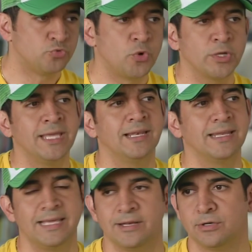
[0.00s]
Rookie
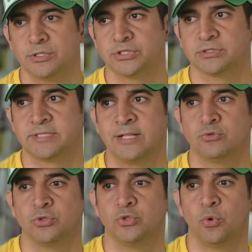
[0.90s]
leaders
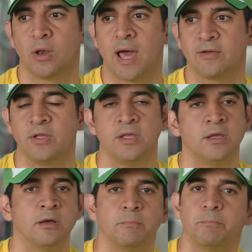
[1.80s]
tend to do a lot of,
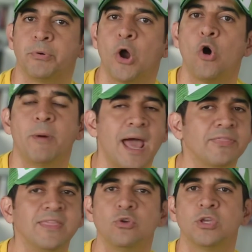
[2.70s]
bro, but
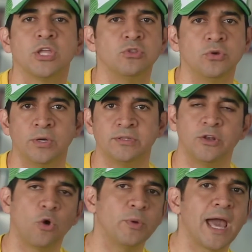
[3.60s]
I think you can do it.
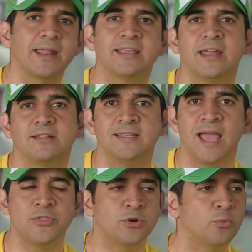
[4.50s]
We got to get it
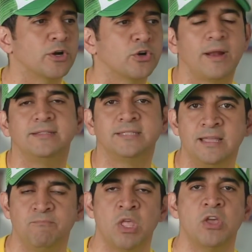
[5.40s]
together. We're a great
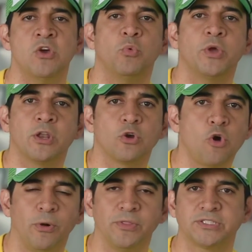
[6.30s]
team. We're going to
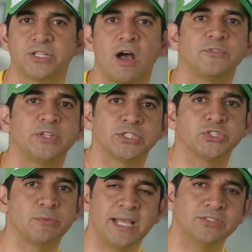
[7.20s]
go pull this off. This
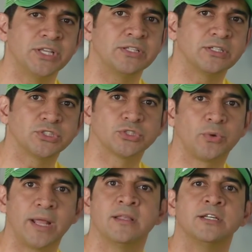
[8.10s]
is amazing. This is
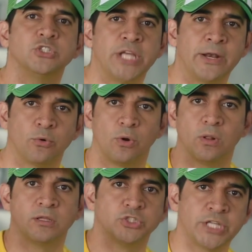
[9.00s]
great. General.